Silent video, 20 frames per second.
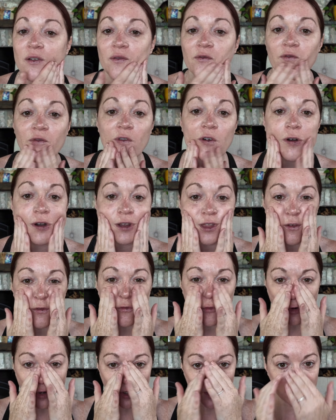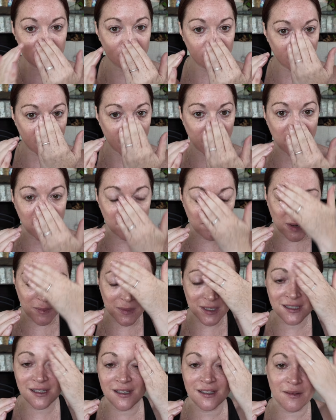for the 4th of July.
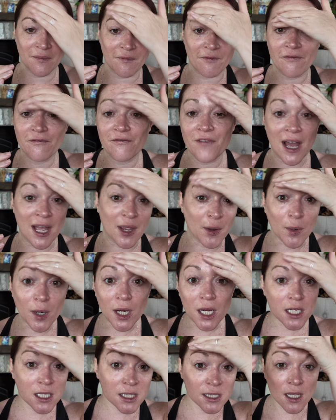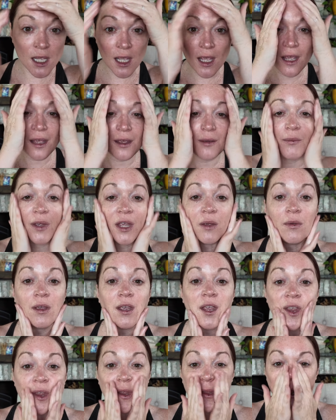Maybe see some fireworks
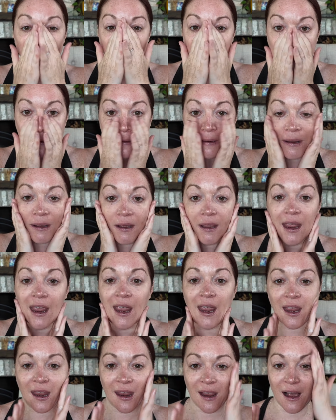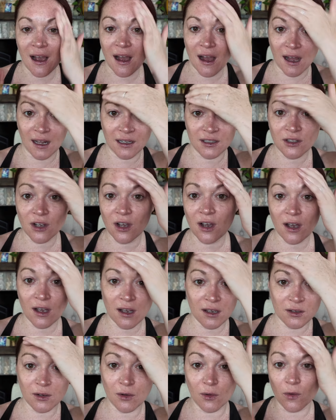maybe eat a hot
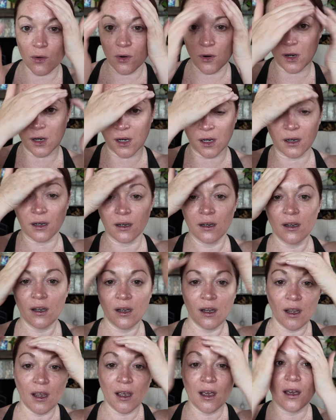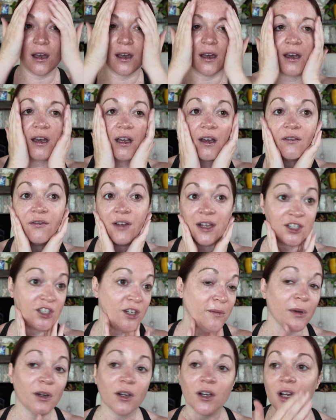dog or a
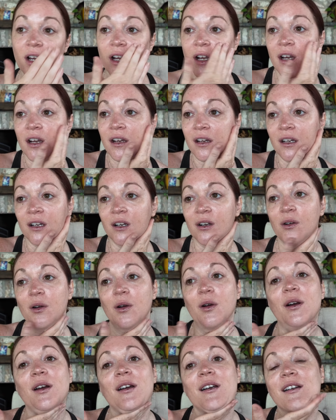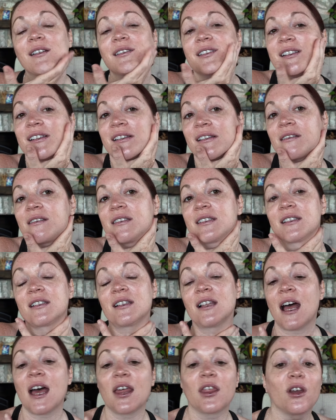veggie burger or
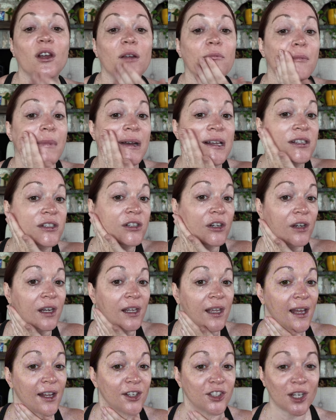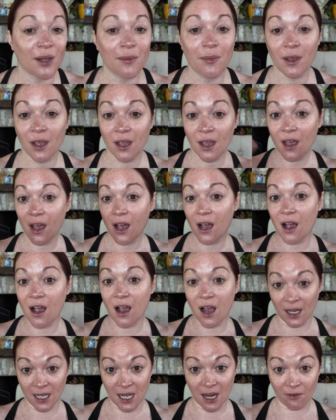slather mustard and ketchup
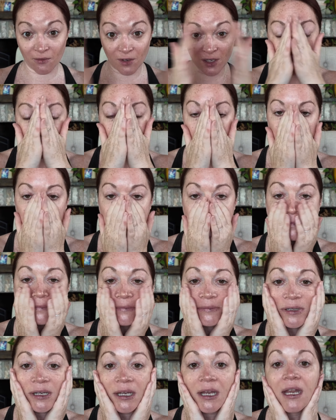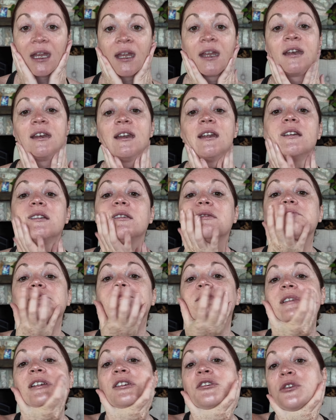on everything and
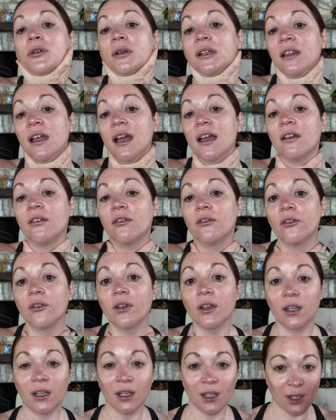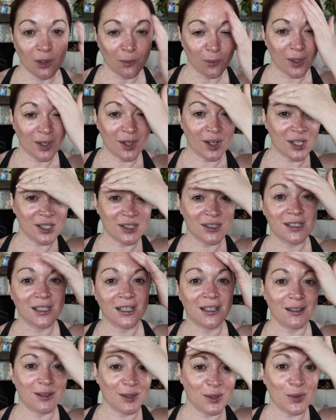enjoy life because
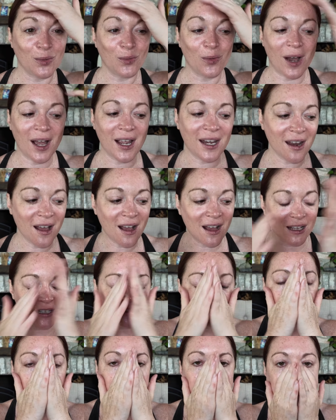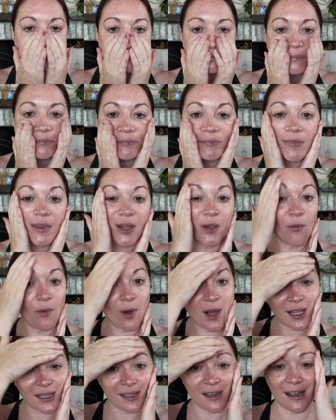why not?
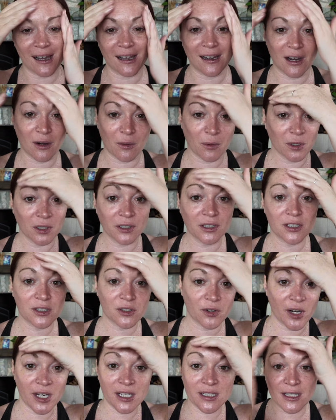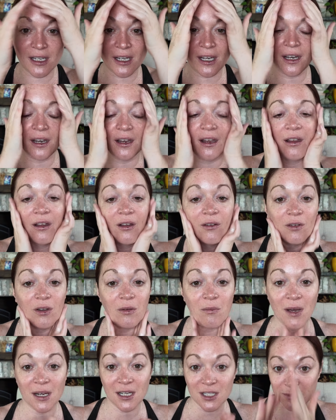Why not? Our world is crazy.
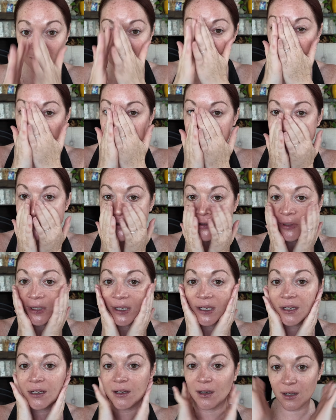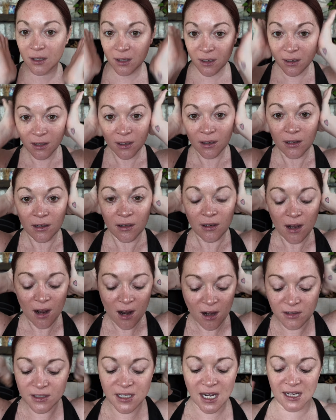We might as well enjoy
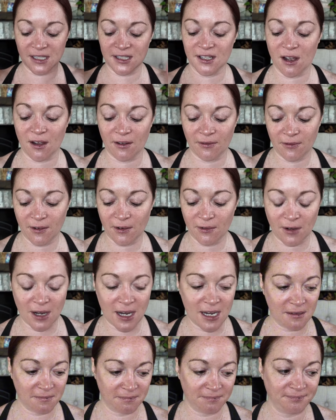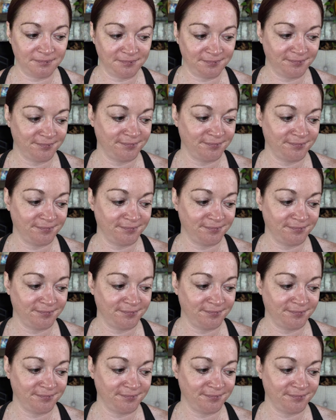our days off, right?